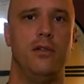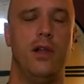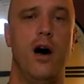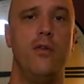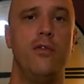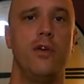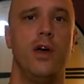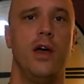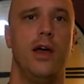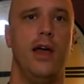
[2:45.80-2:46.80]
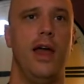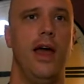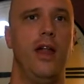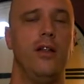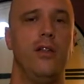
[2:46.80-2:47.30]
love.
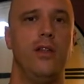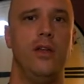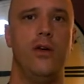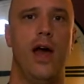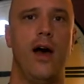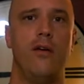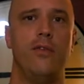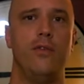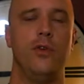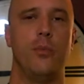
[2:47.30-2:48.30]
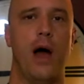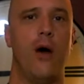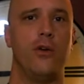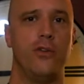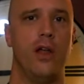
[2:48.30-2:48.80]
And then you have your
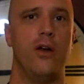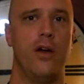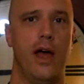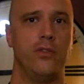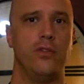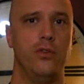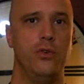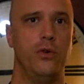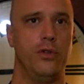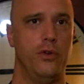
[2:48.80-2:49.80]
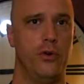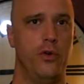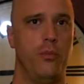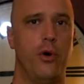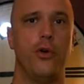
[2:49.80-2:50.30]
power center, has to do with your
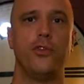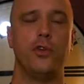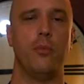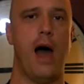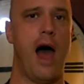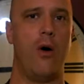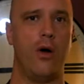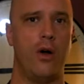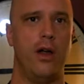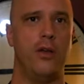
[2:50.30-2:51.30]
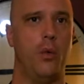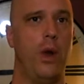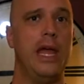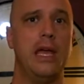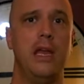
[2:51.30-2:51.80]
own personal power and
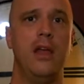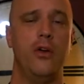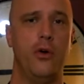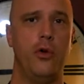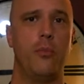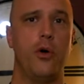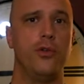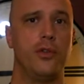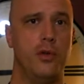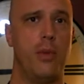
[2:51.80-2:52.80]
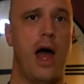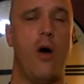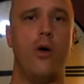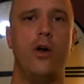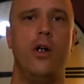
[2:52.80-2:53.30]
awakening your own personal
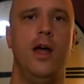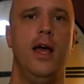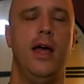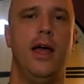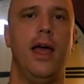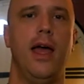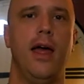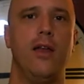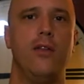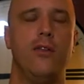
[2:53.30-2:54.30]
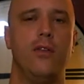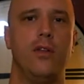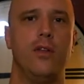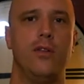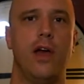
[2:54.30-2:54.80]
power. And
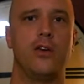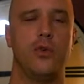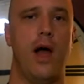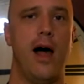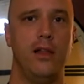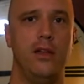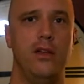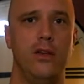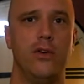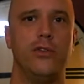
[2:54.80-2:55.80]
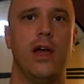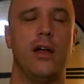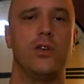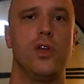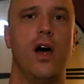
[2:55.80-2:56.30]
sexuality, or
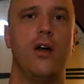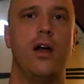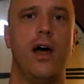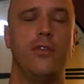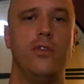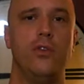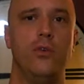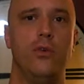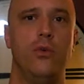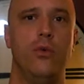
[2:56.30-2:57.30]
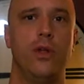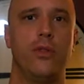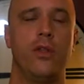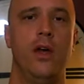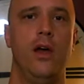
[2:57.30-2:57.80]
second chakra, has to do
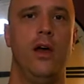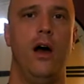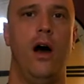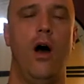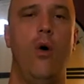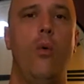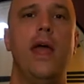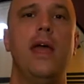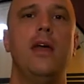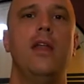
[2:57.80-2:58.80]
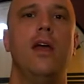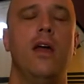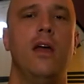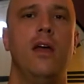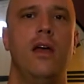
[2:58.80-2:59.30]
with
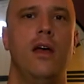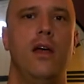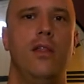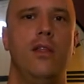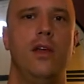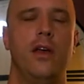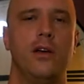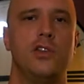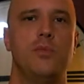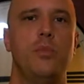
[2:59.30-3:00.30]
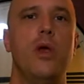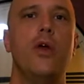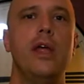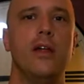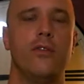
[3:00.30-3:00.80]
awakening the
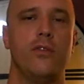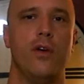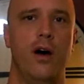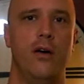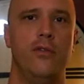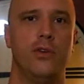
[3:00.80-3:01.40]
experience of your